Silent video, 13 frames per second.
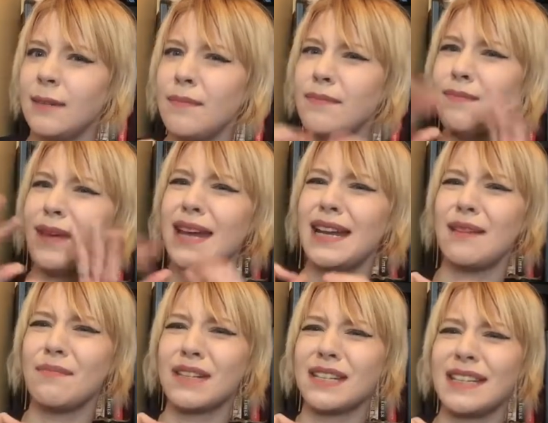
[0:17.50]
Many
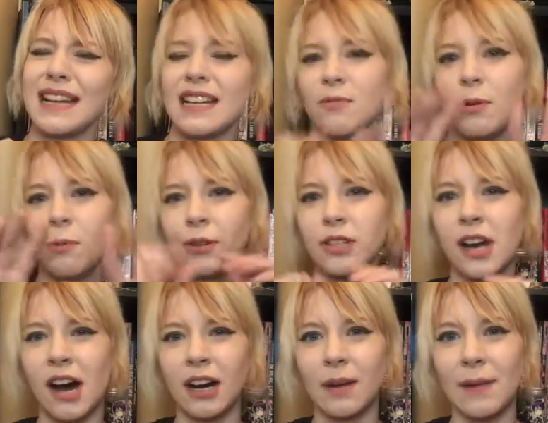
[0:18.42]
mistakes we will
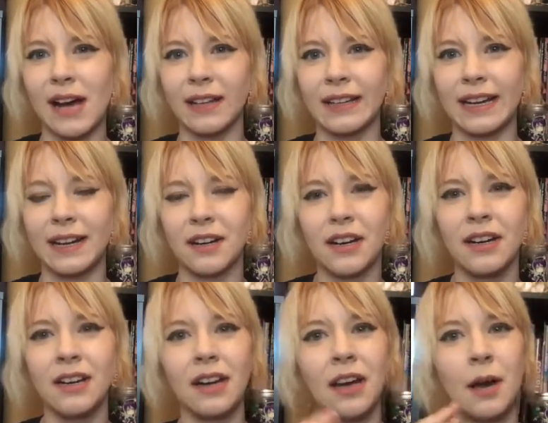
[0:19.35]
talk about later,
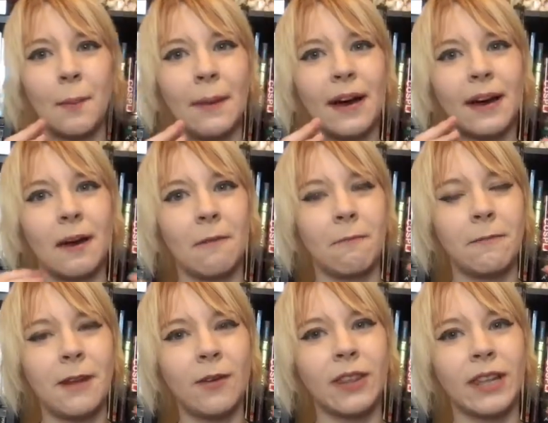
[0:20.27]
but a
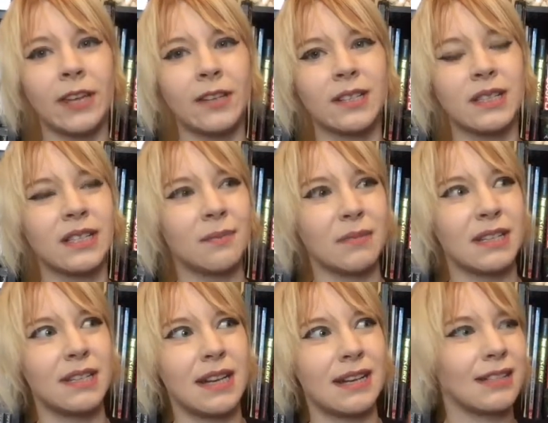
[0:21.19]
few of those
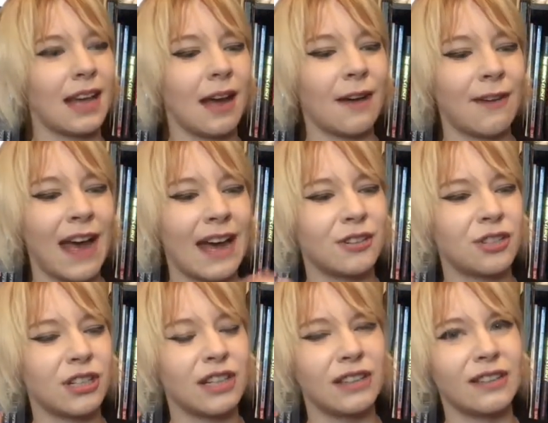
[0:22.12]
mistakes have
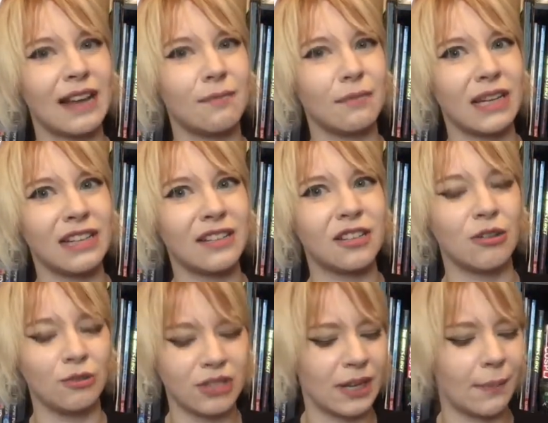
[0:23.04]
actually led me
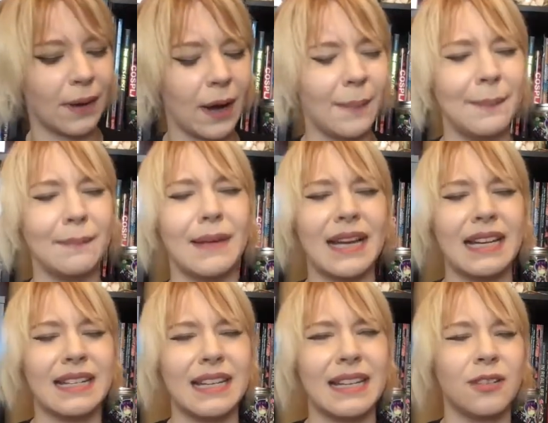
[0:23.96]
to some
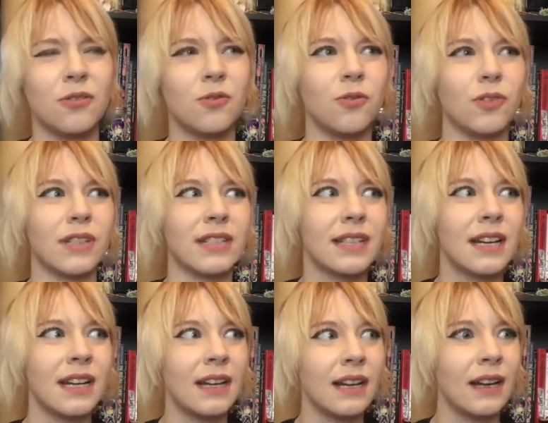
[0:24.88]
amazing tools.
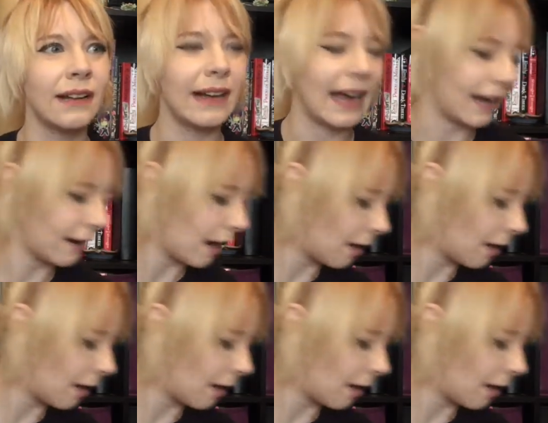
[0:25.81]
Like